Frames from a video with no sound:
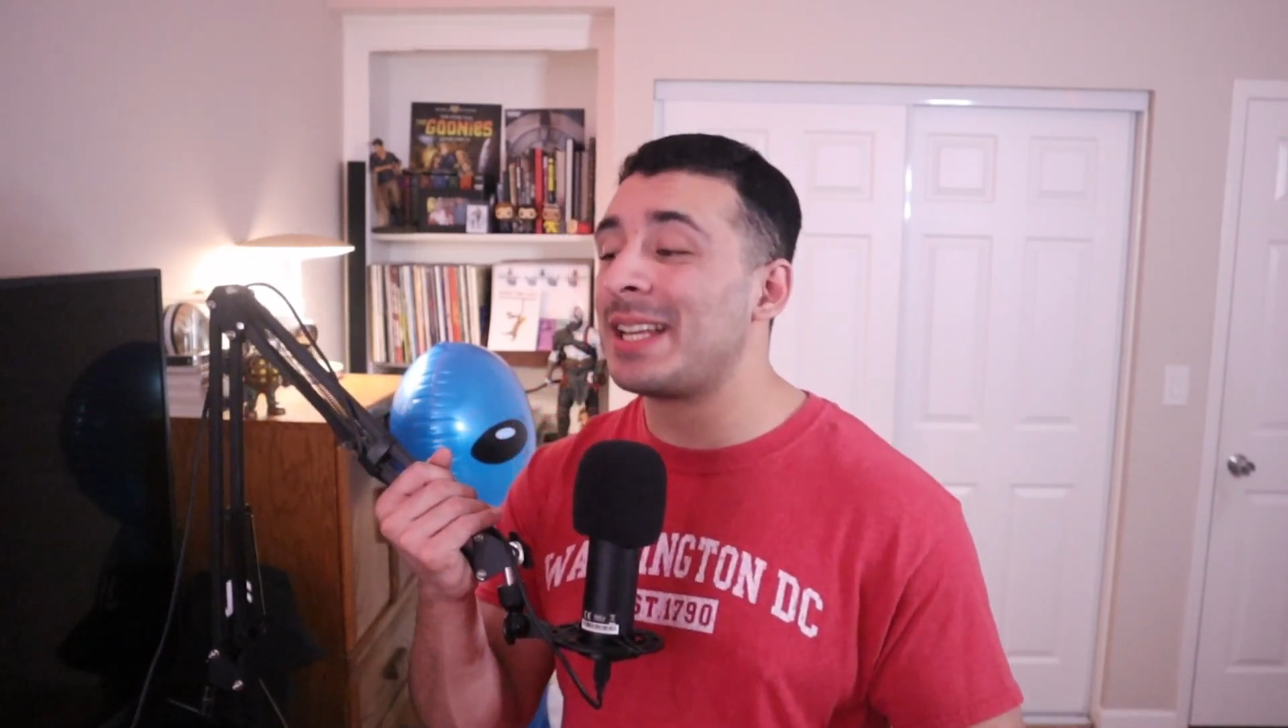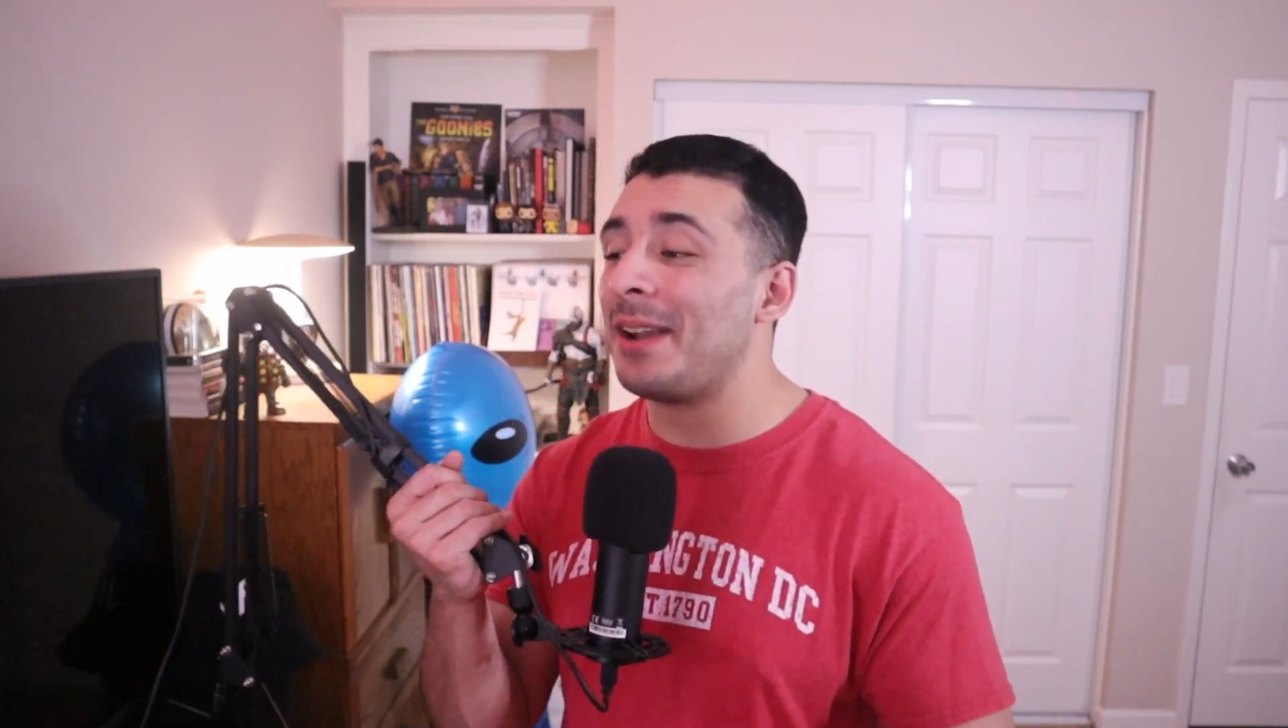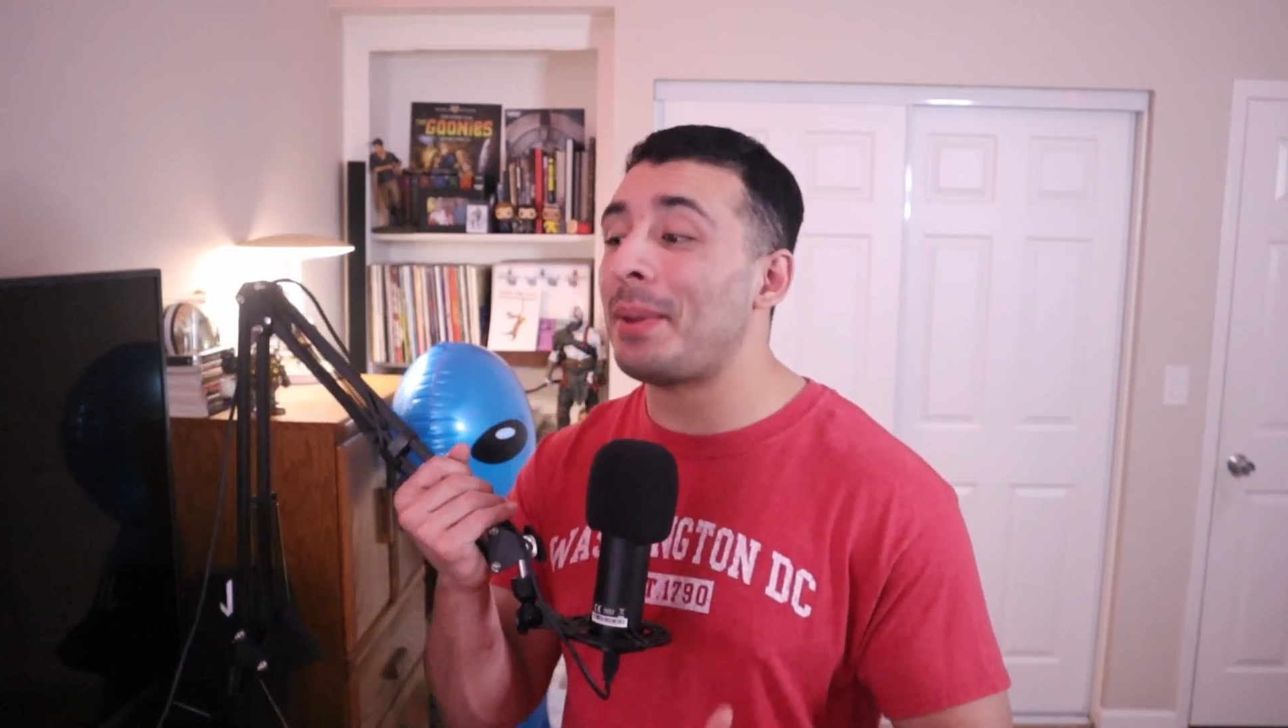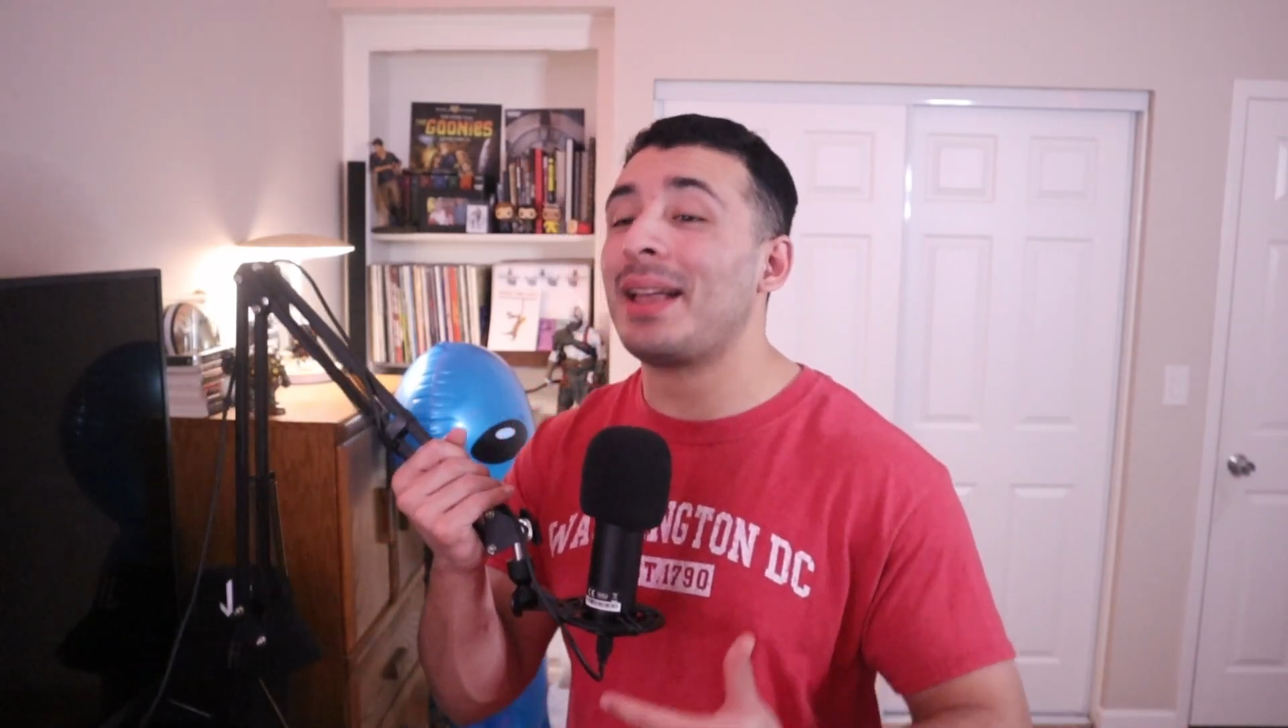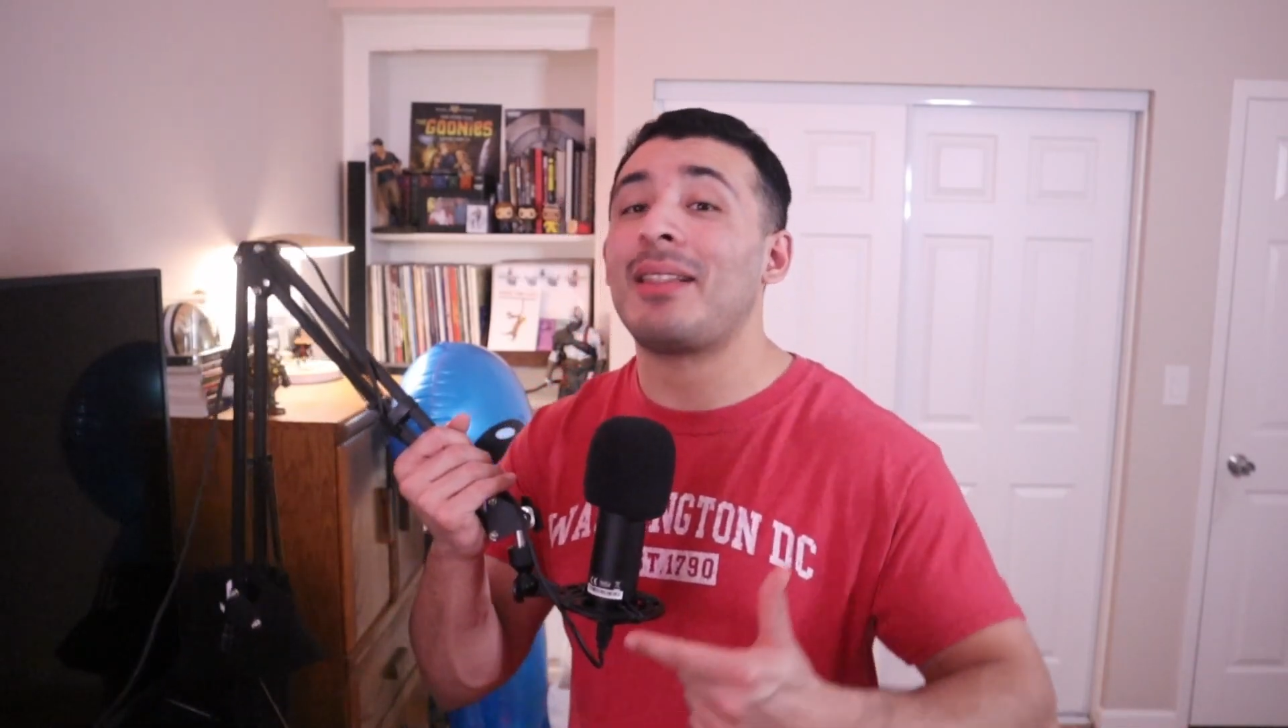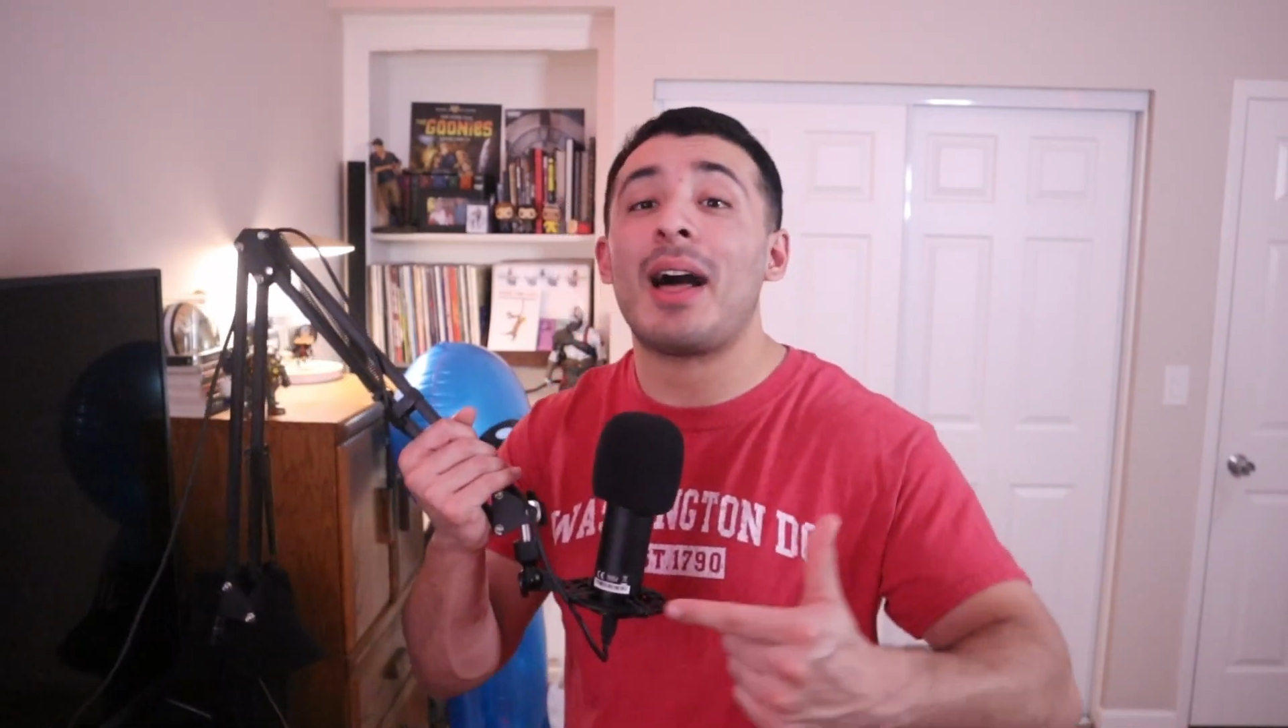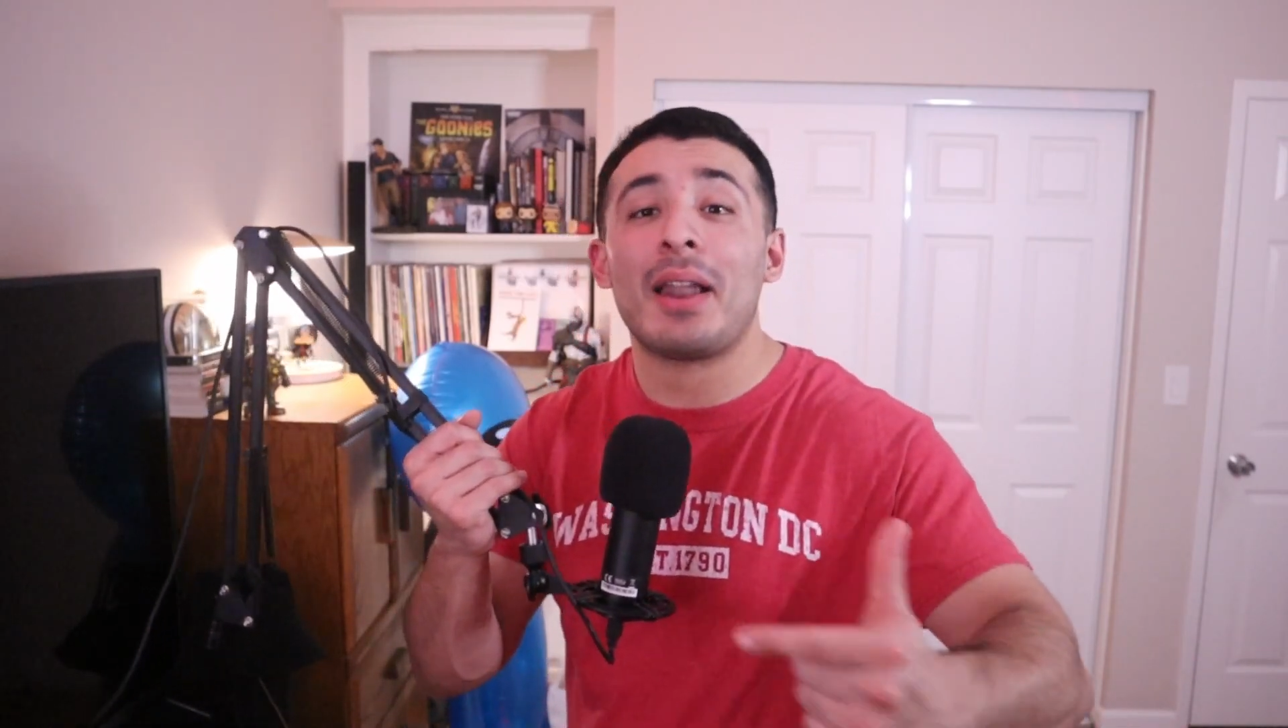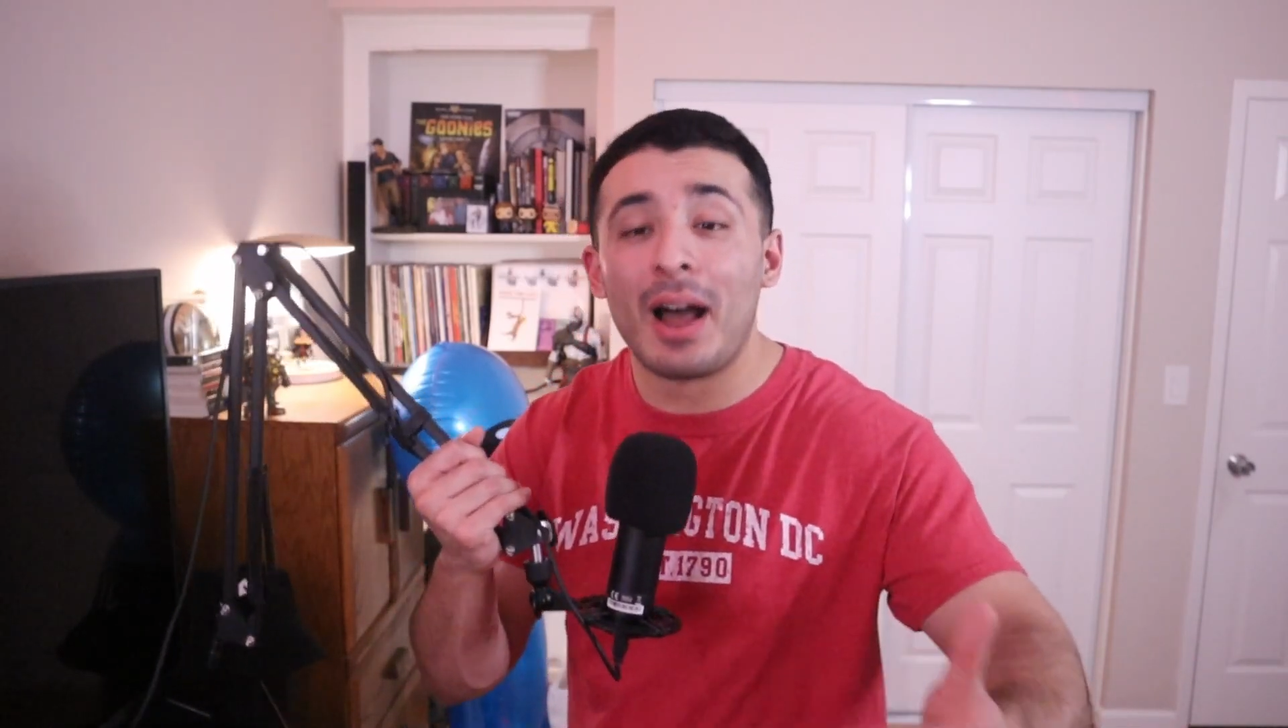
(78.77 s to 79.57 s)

gonna be a lot